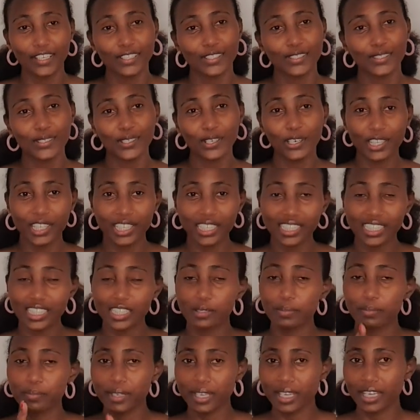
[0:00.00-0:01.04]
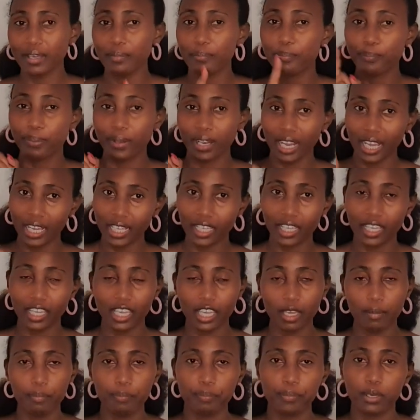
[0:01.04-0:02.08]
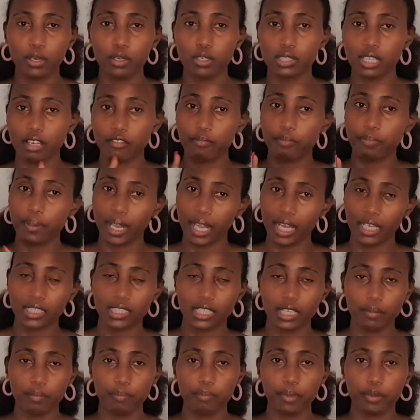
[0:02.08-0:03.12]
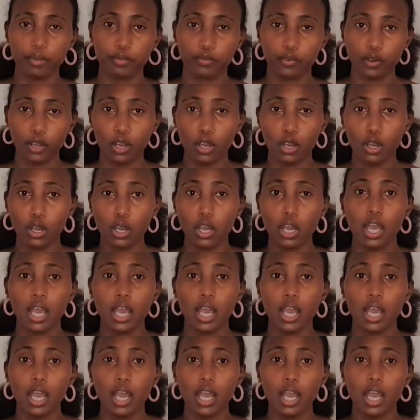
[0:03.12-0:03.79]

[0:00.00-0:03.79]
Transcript: So this is me plugging him, because I've plugged him before